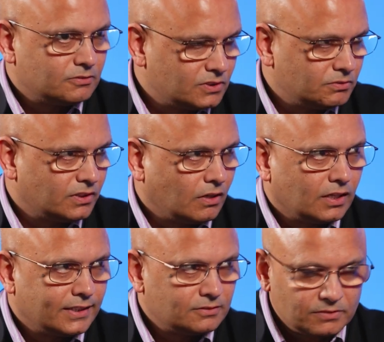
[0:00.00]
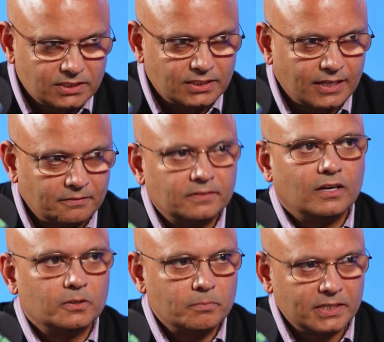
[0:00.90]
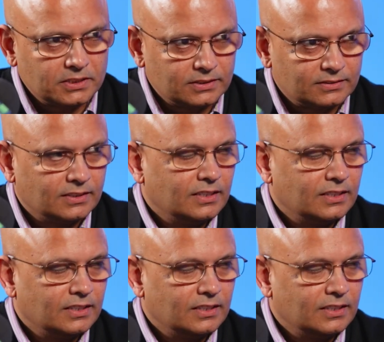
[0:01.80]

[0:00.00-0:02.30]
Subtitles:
which we call as VCF automation.